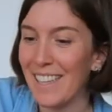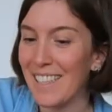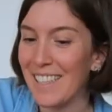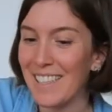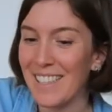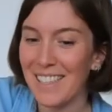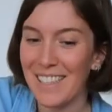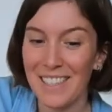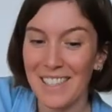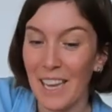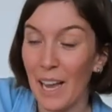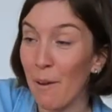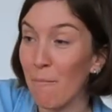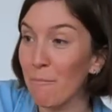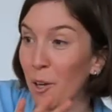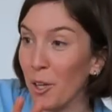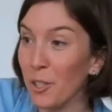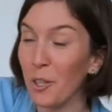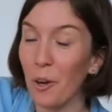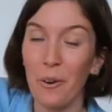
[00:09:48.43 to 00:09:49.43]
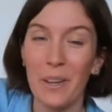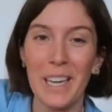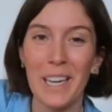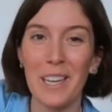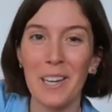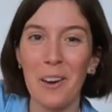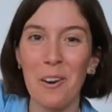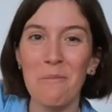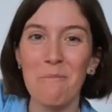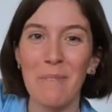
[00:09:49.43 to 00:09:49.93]
Since I'm not going
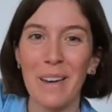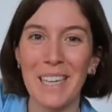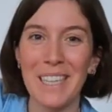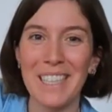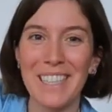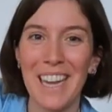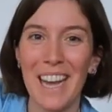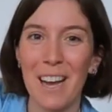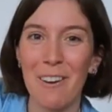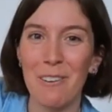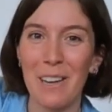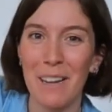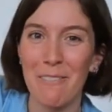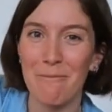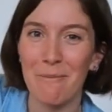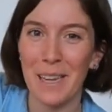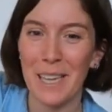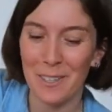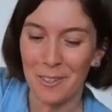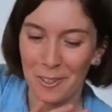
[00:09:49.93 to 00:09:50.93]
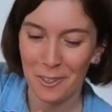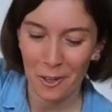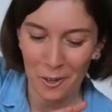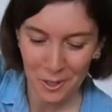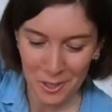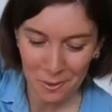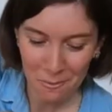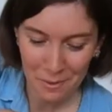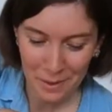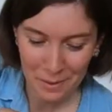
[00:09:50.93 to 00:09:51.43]
alone, but I will have my dog
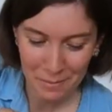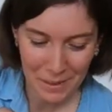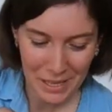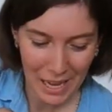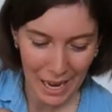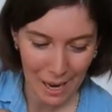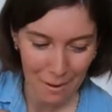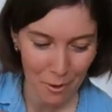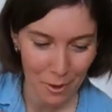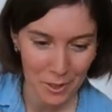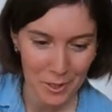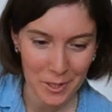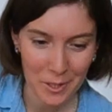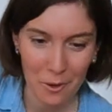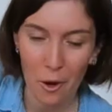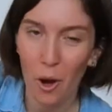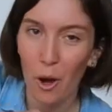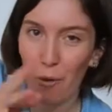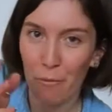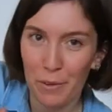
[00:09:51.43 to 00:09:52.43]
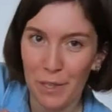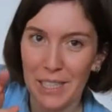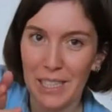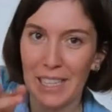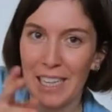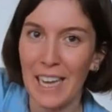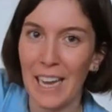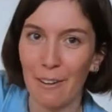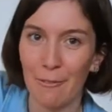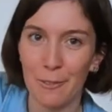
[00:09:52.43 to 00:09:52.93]
Otto with me, I'm also
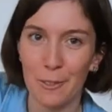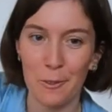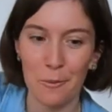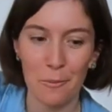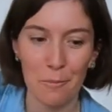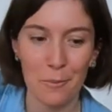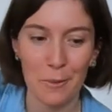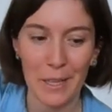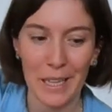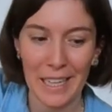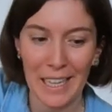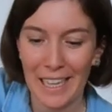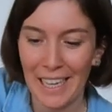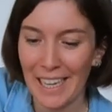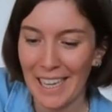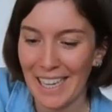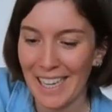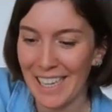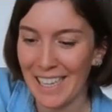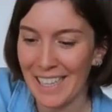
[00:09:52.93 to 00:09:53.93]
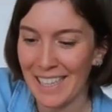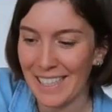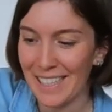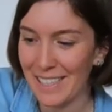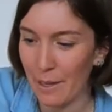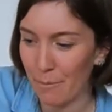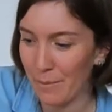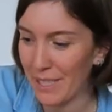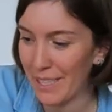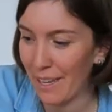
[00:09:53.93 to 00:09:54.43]
obviously have to bring
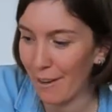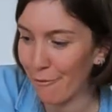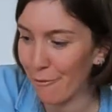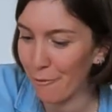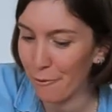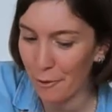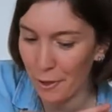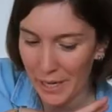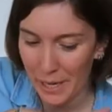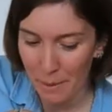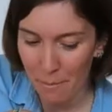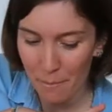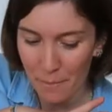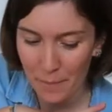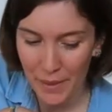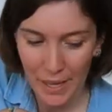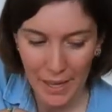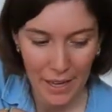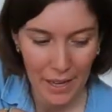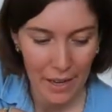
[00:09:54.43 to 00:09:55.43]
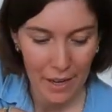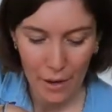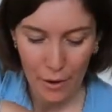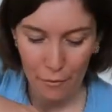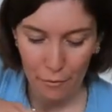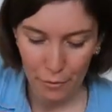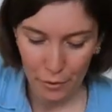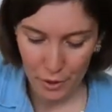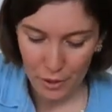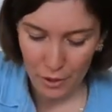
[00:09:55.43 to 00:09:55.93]
some stuff for him.
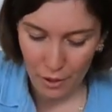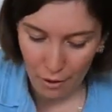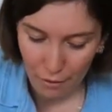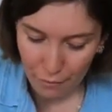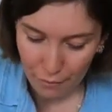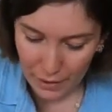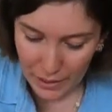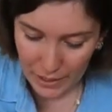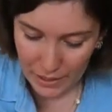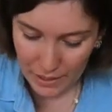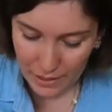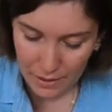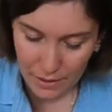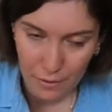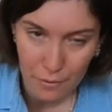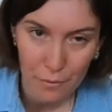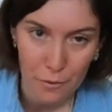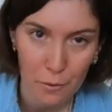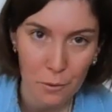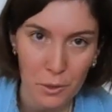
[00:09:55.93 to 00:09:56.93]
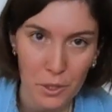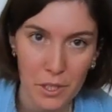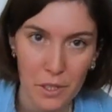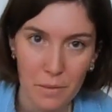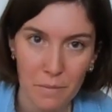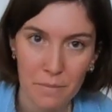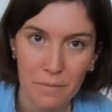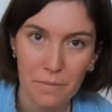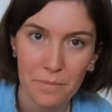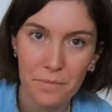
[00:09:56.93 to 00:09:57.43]
First off, his food.
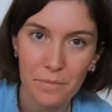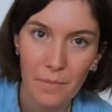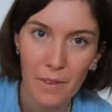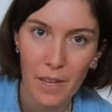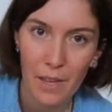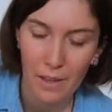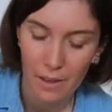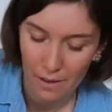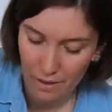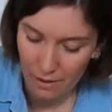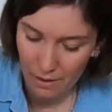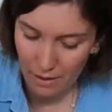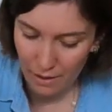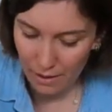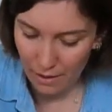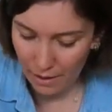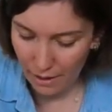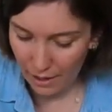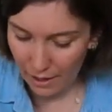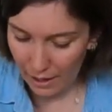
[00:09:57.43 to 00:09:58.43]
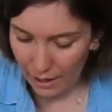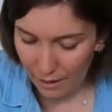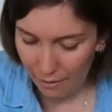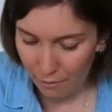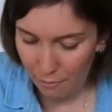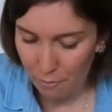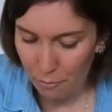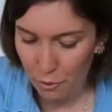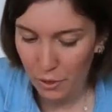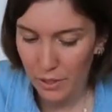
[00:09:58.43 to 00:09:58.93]
I
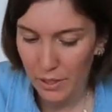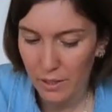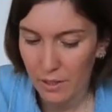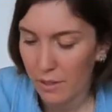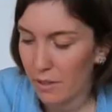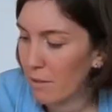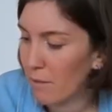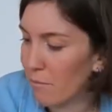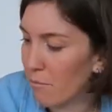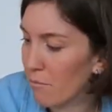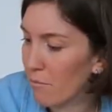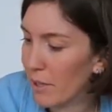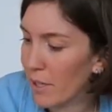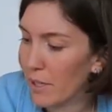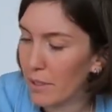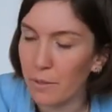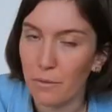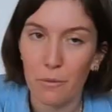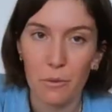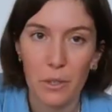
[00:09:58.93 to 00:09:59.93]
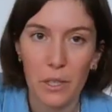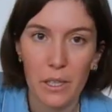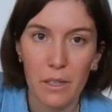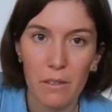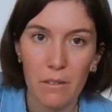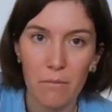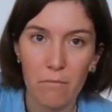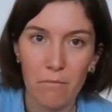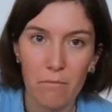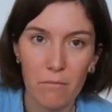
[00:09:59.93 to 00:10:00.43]
put his food
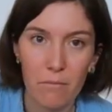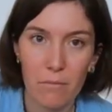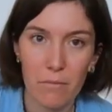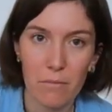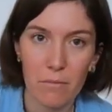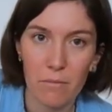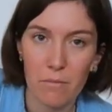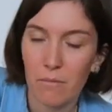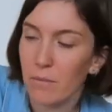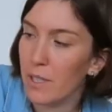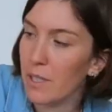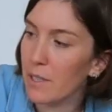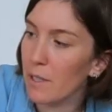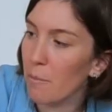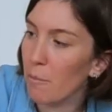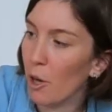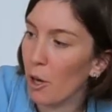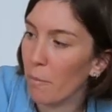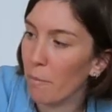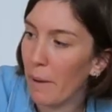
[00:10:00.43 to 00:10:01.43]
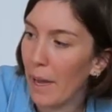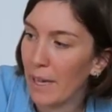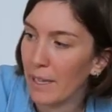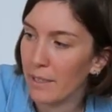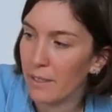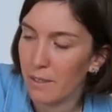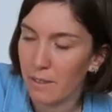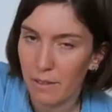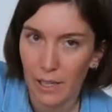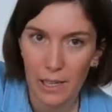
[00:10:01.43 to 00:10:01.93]
in Ziploc
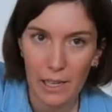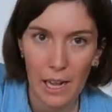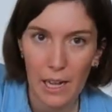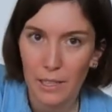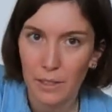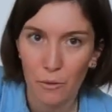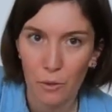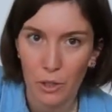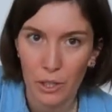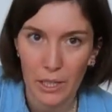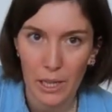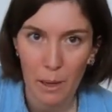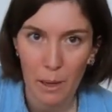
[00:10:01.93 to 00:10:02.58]
bags that last for a